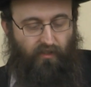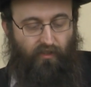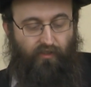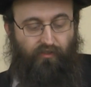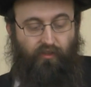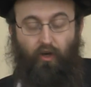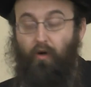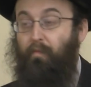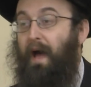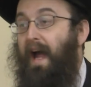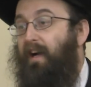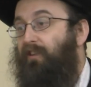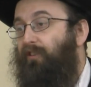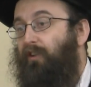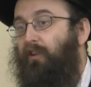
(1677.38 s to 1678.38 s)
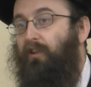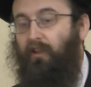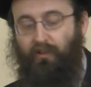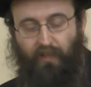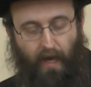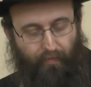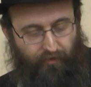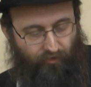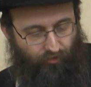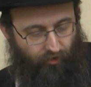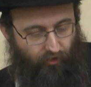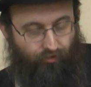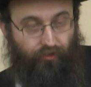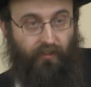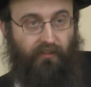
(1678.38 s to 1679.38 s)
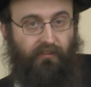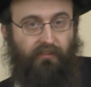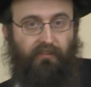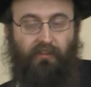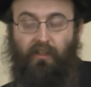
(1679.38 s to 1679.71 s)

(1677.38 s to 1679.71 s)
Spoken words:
So back to the adopted children,